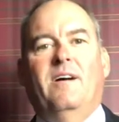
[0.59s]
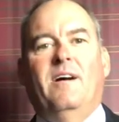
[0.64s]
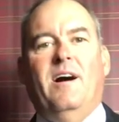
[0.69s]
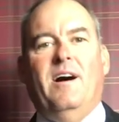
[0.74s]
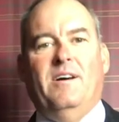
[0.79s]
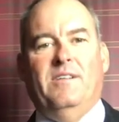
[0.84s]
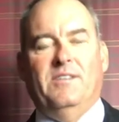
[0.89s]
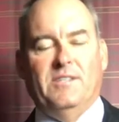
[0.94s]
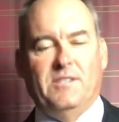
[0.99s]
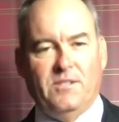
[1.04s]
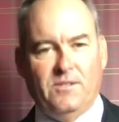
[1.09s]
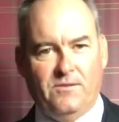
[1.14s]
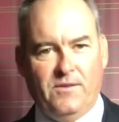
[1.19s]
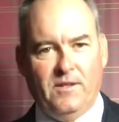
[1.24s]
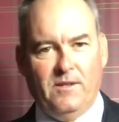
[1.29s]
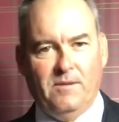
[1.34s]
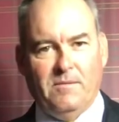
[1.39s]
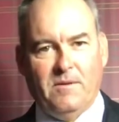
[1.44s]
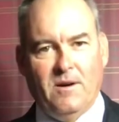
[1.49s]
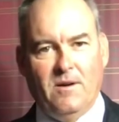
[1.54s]
Hi, this is
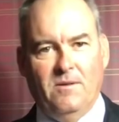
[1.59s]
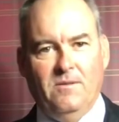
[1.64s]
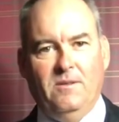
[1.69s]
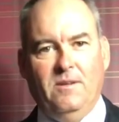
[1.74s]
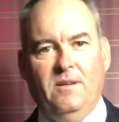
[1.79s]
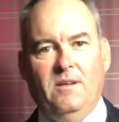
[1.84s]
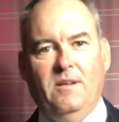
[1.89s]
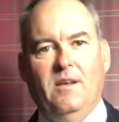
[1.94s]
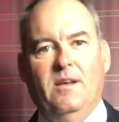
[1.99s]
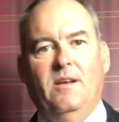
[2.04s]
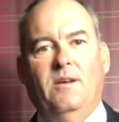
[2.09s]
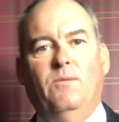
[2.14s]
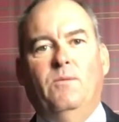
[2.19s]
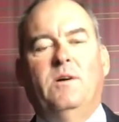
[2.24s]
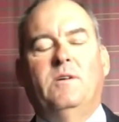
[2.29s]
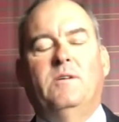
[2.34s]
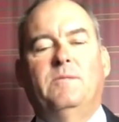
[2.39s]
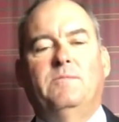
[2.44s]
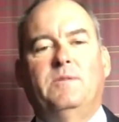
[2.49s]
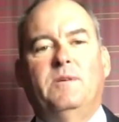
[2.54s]
Philip Crone, and
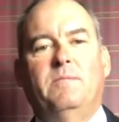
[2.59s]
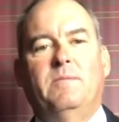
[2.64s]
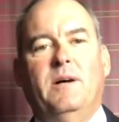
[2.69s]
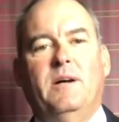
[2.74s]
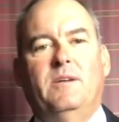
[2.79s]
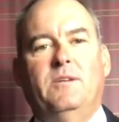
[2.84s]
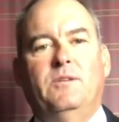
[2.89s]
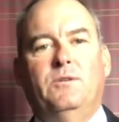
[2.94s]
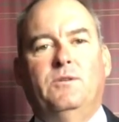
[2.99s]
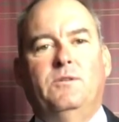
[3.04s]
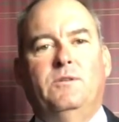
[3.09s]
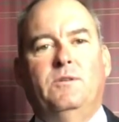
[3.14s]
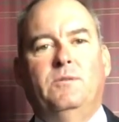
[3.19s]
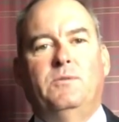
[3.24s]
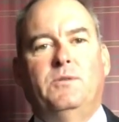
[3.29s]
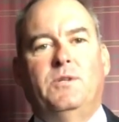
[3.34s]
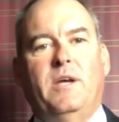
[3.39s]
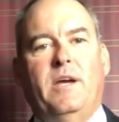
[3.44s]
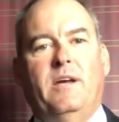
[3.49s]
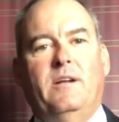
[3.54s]
welcome to my YouTube
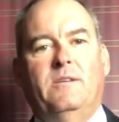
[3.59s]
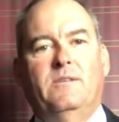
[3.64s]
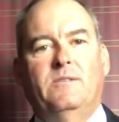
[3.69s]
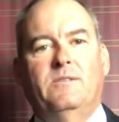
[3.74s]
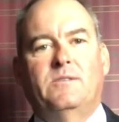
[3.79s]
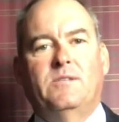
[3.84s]
channel,